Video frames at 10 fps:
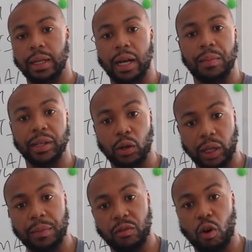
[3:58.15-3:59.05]
I mean, don't
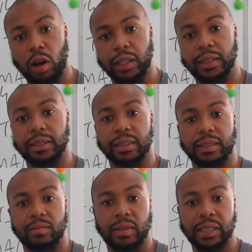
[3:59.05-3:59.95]
get me wrong,
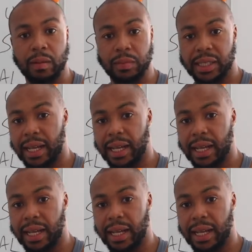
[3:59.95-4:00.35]
it seems